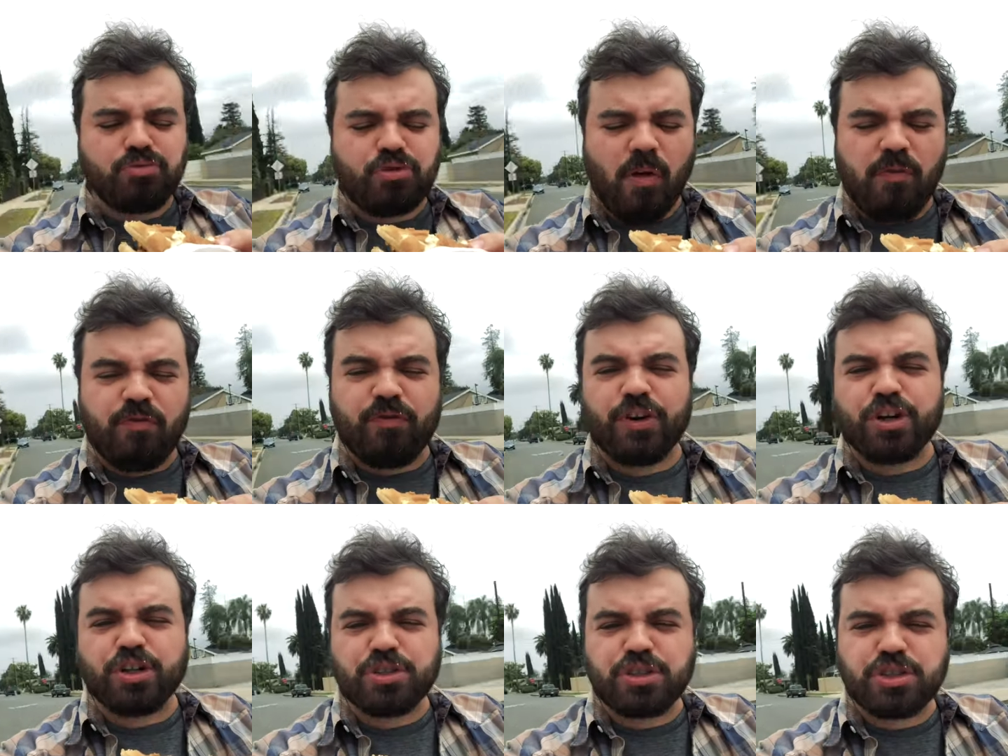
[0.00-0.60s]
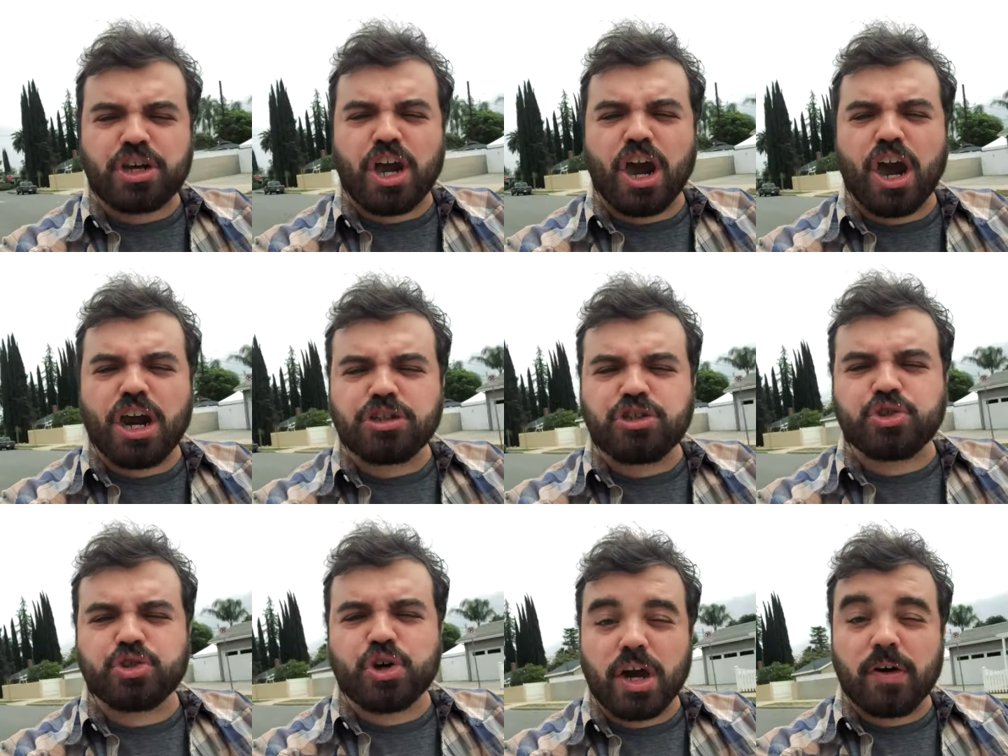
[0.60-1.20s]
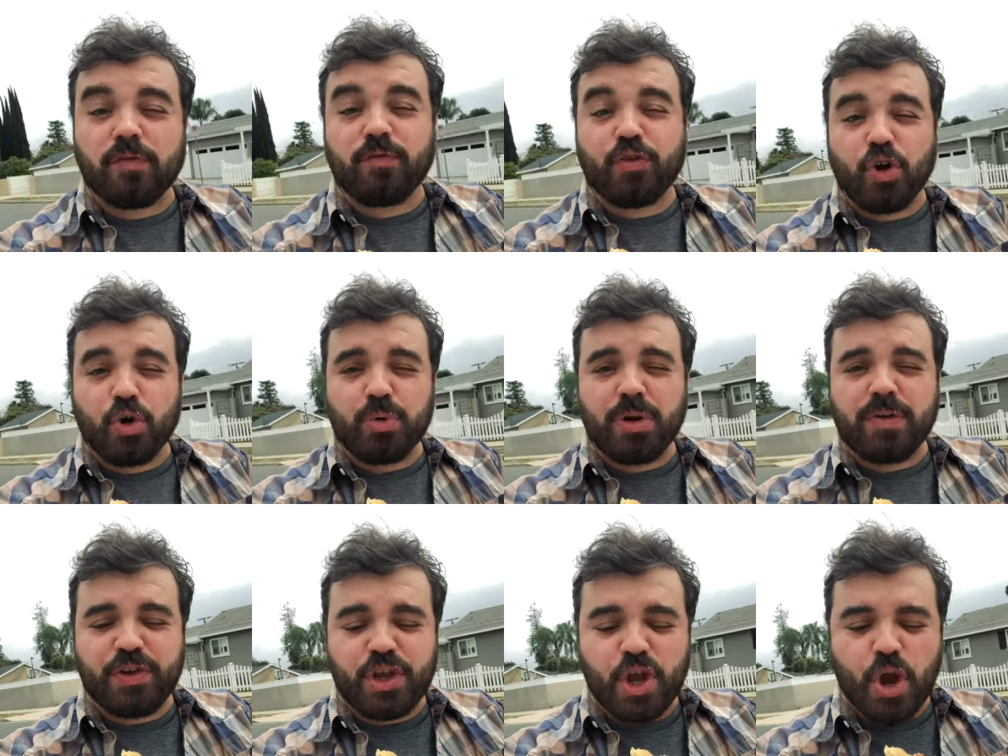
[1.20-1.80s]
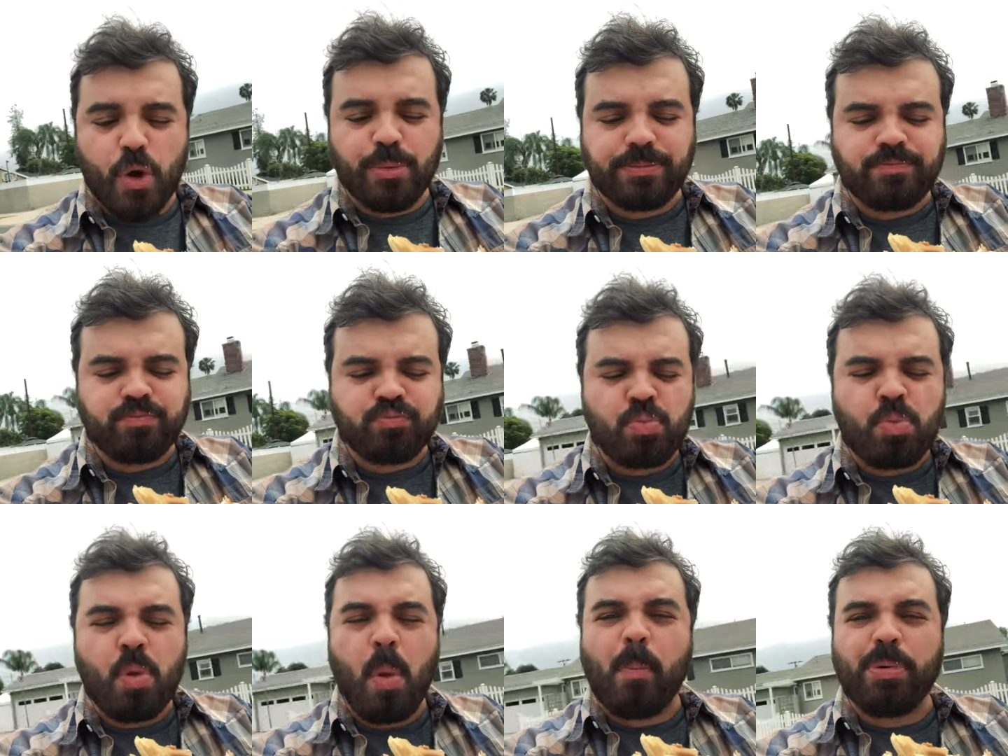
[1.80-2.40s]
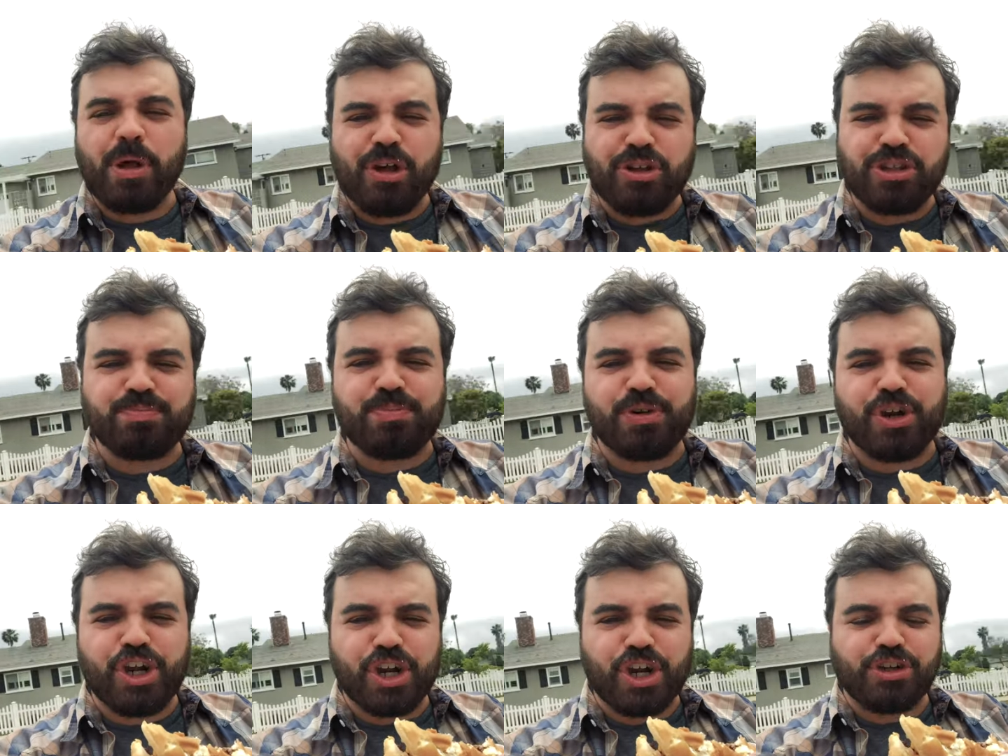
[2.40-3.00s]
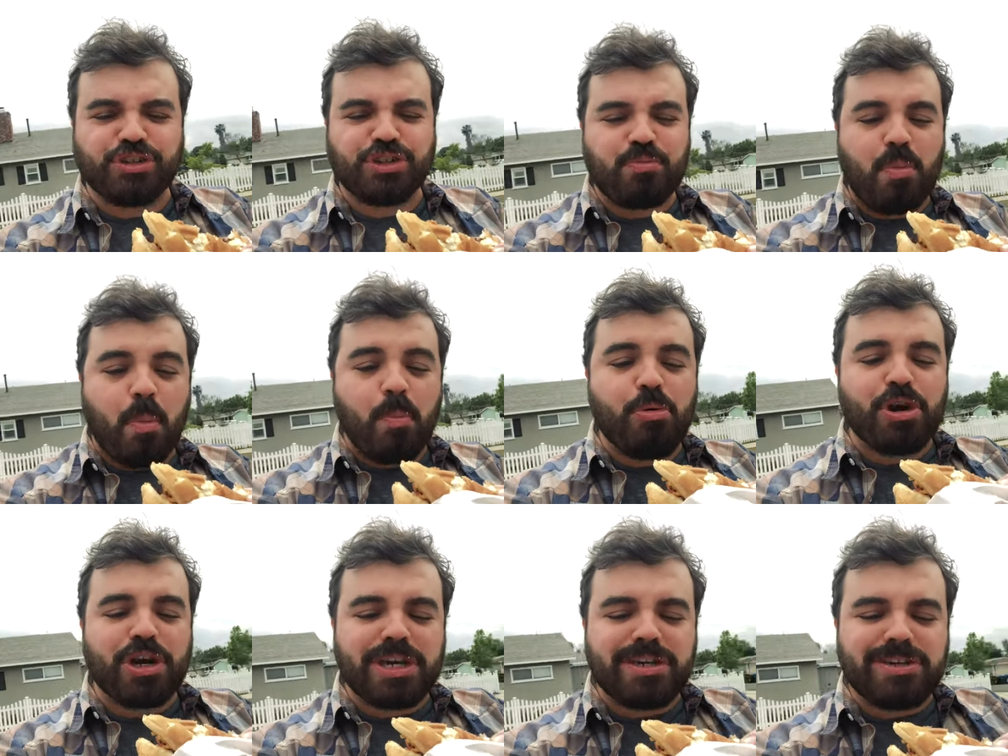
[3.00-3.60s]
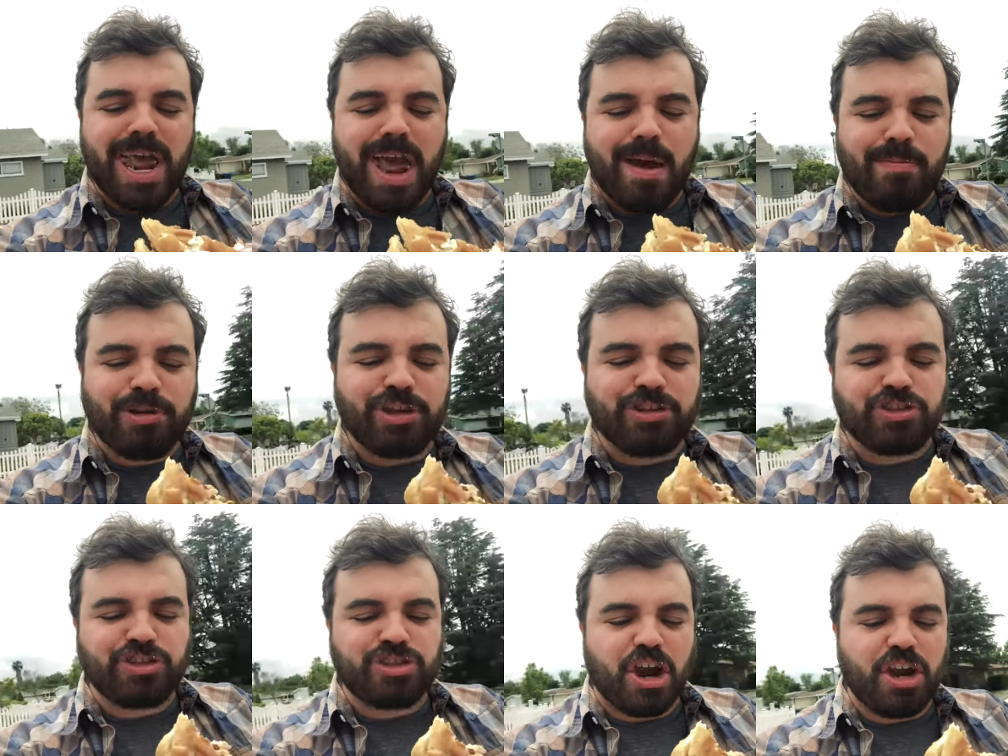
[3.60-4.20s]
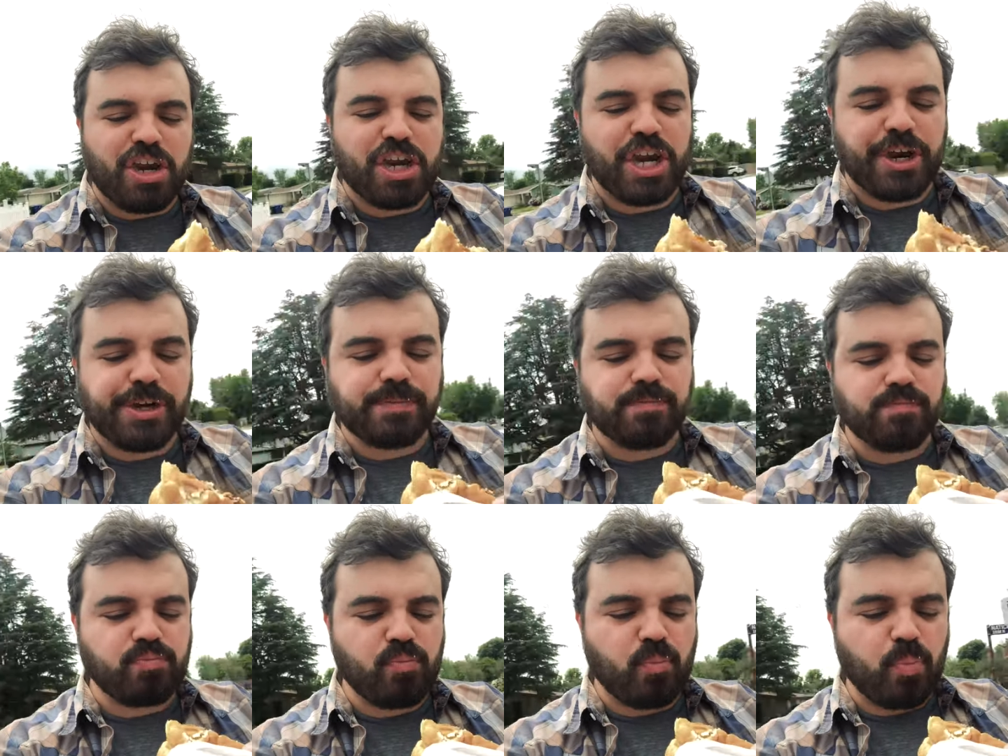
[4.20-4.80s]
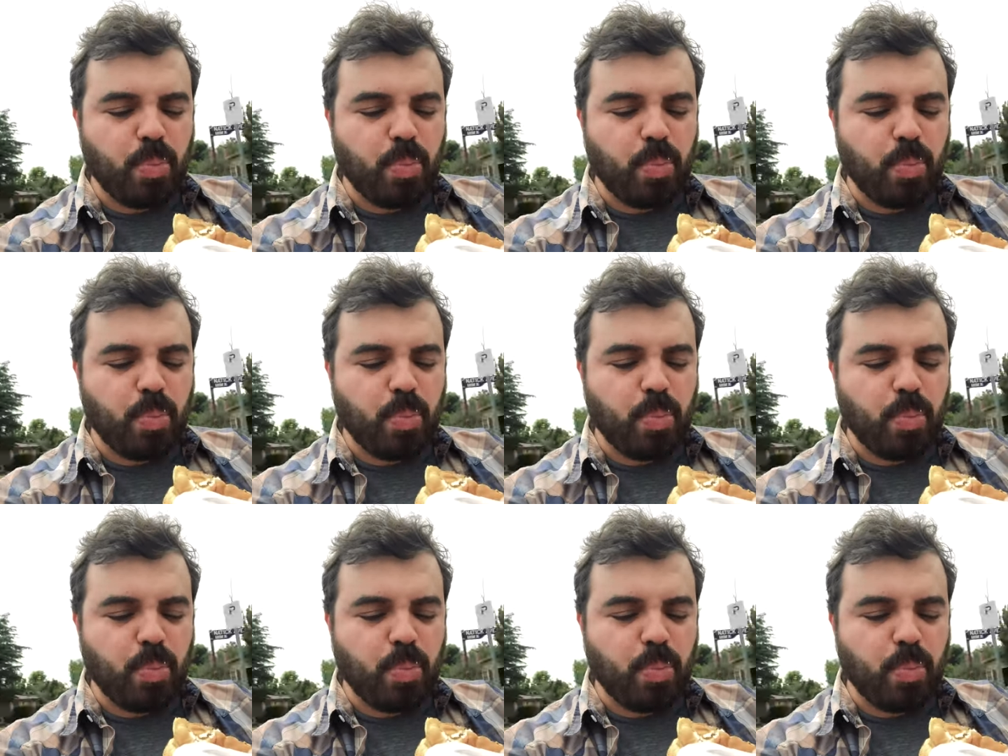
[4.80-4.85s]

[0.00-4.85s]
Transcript: The first car trunk food review, Bill's Burgers. Pretty damn good start here.